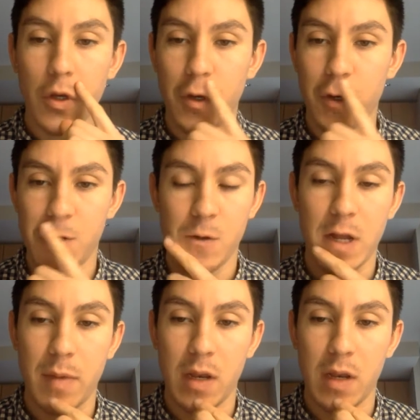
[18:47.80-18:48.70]
could you
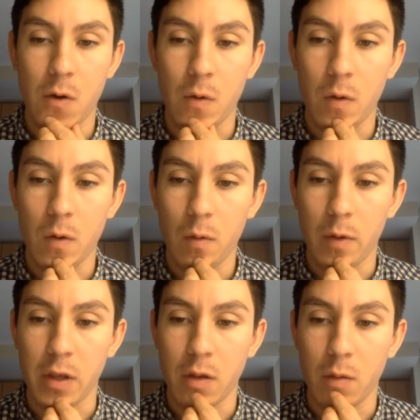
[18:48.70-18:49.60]
let me know
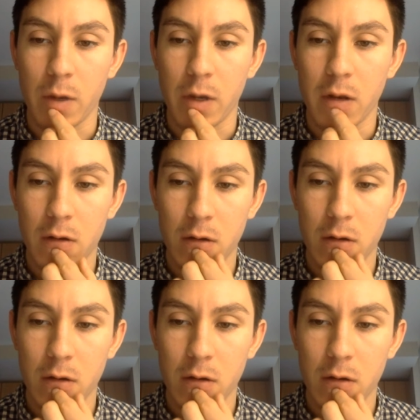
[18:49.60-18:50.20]
what what